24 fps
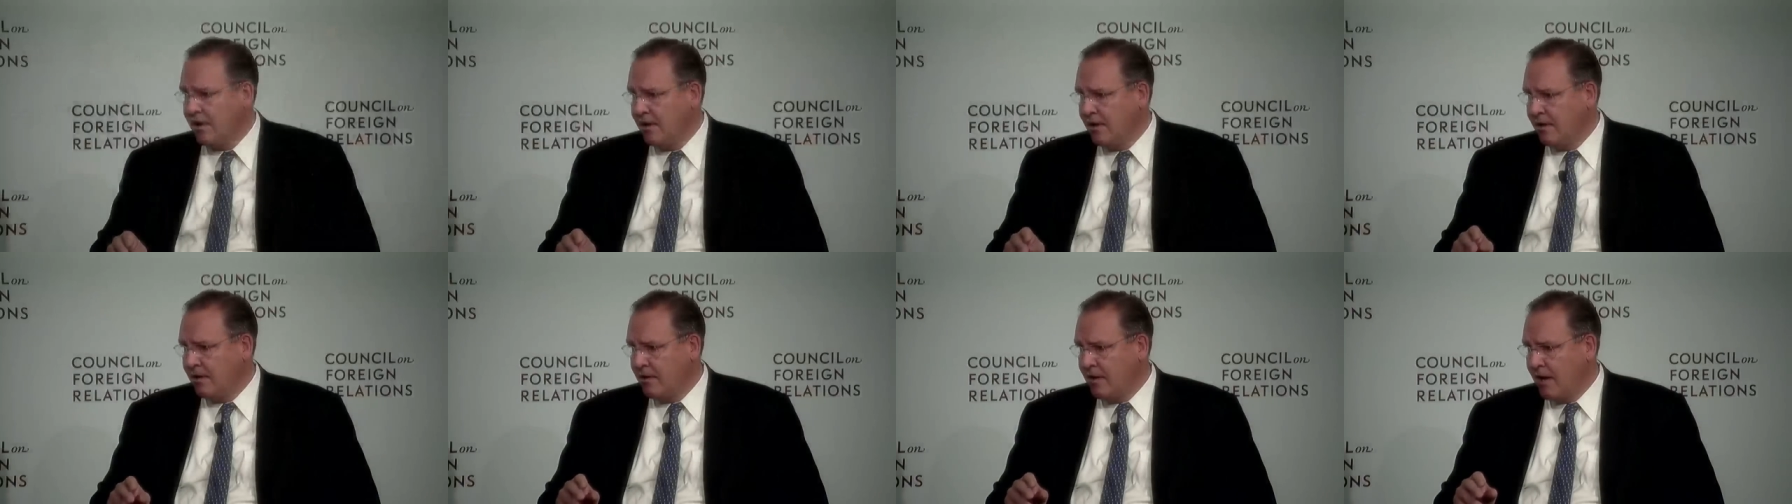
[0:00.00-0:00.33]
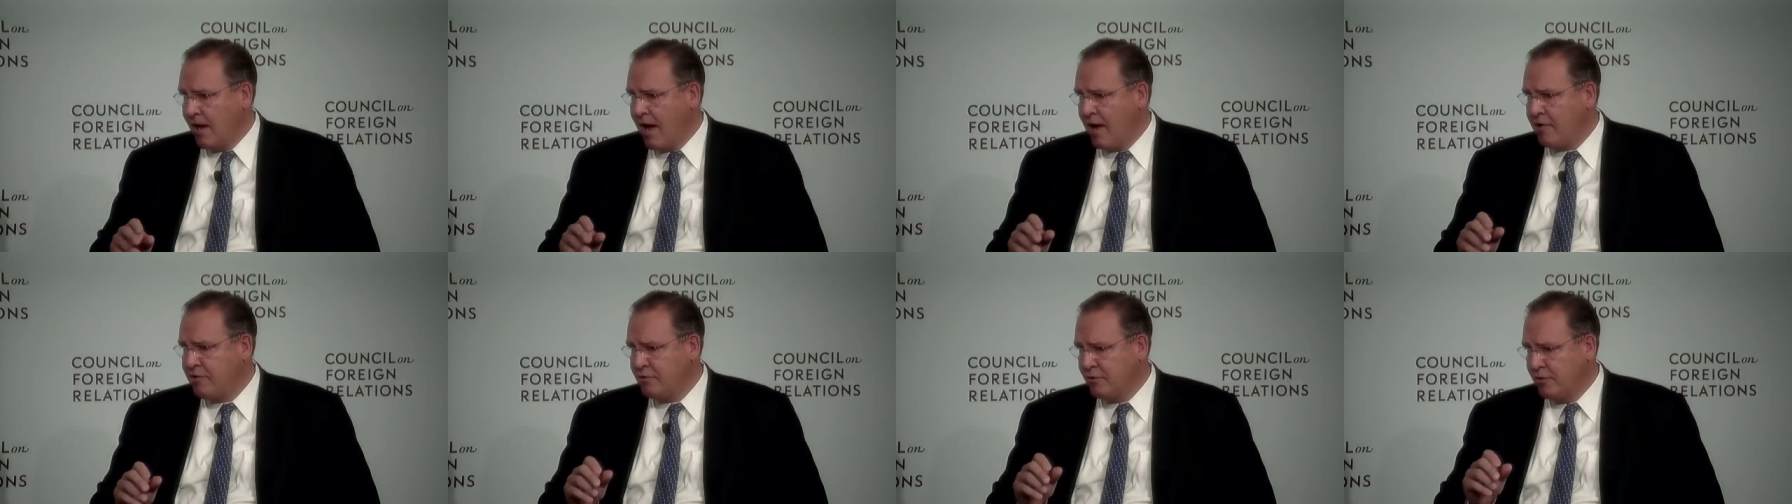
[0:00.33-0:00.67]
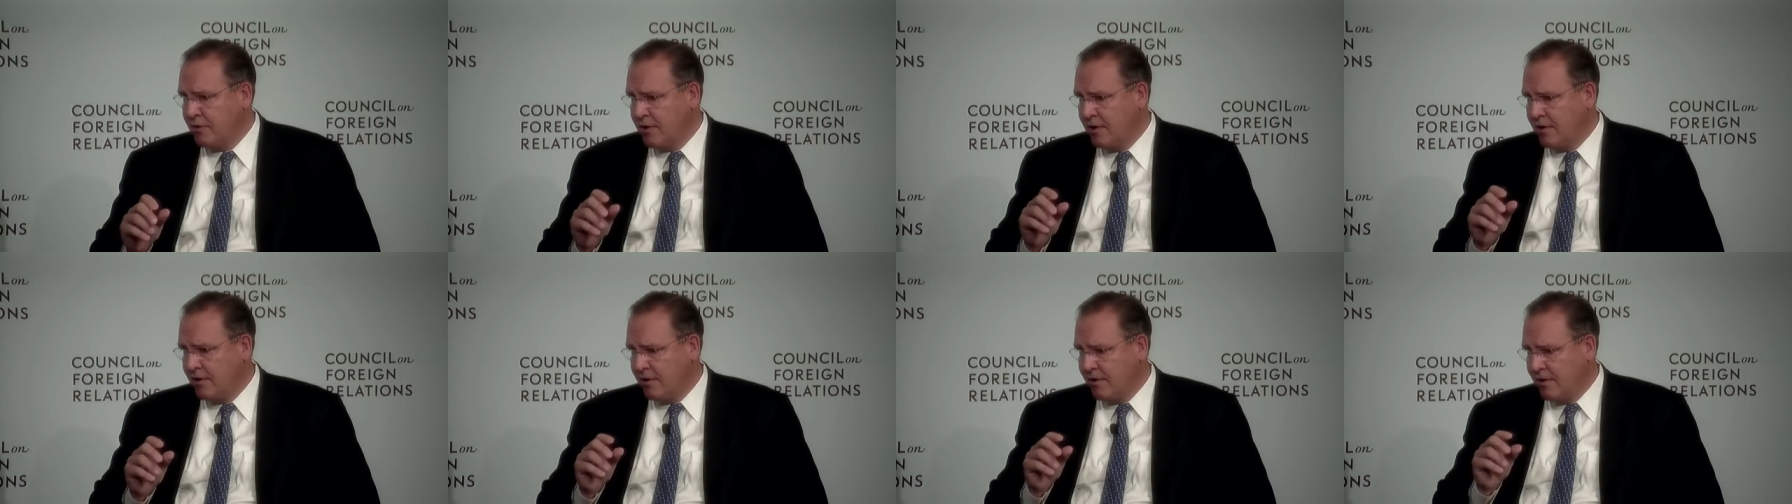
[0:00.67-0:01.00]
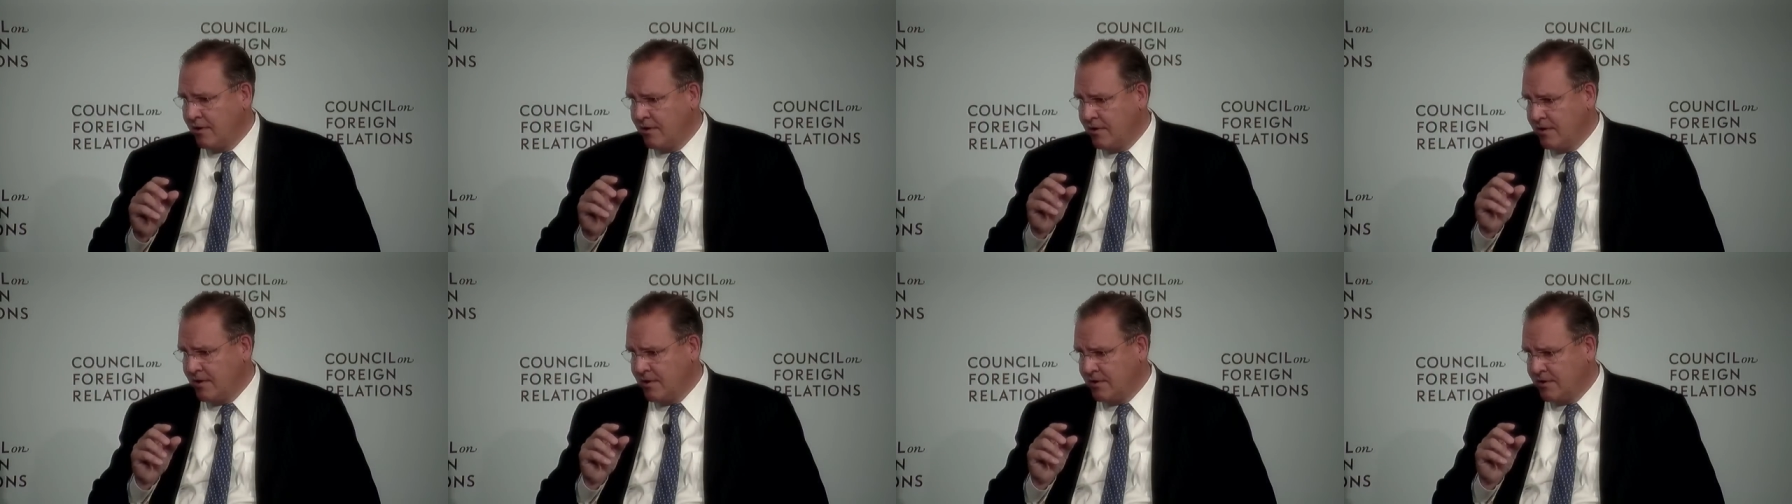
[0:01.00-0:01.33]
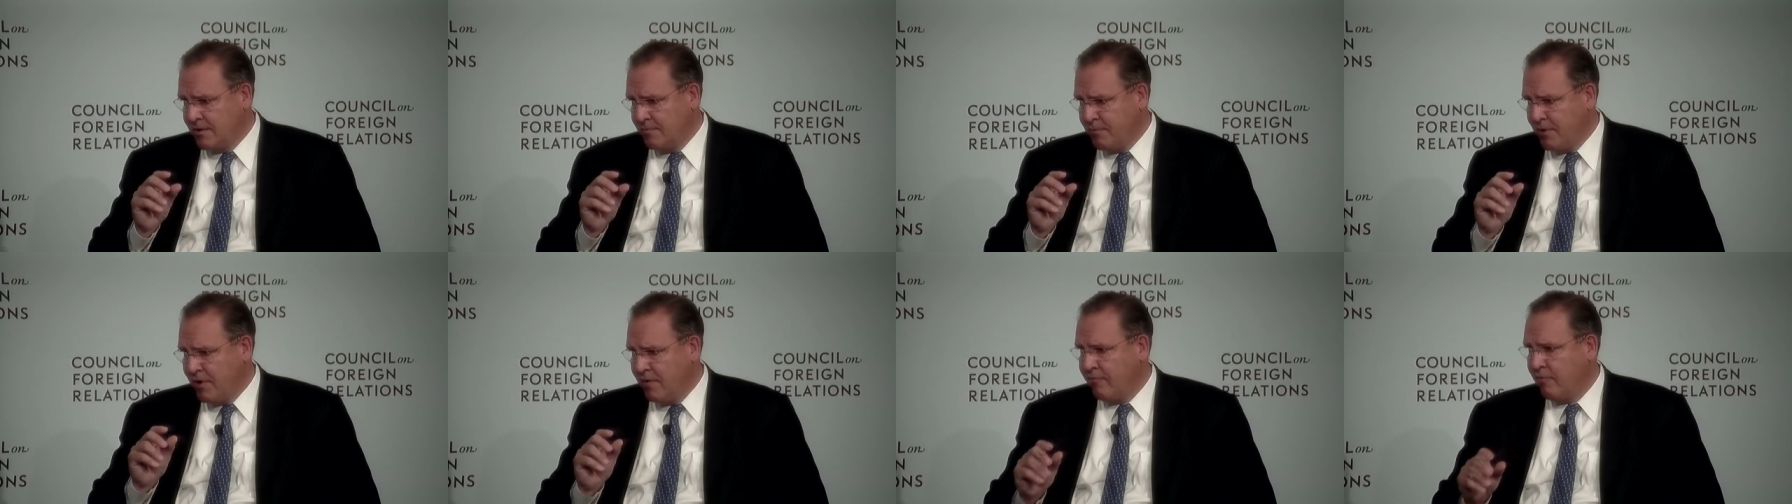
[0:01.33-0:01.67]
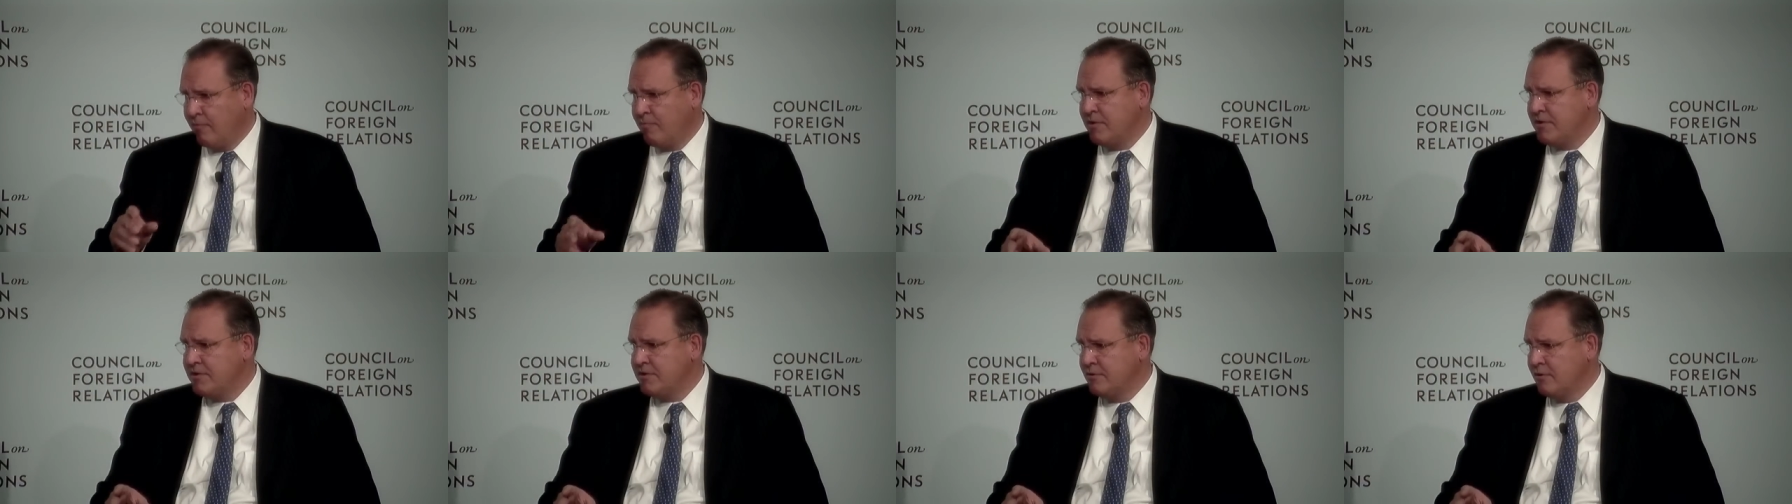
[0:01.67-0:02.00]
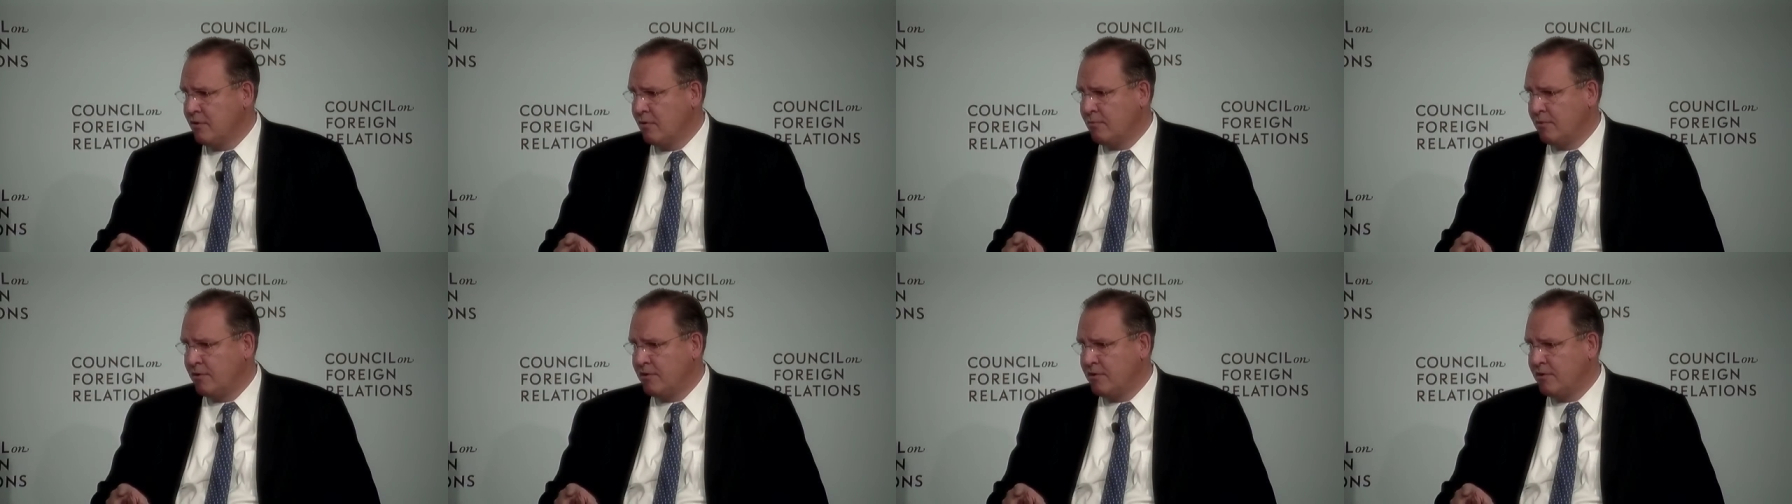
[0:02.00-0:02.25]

they actually, it's a bit of a misnomer.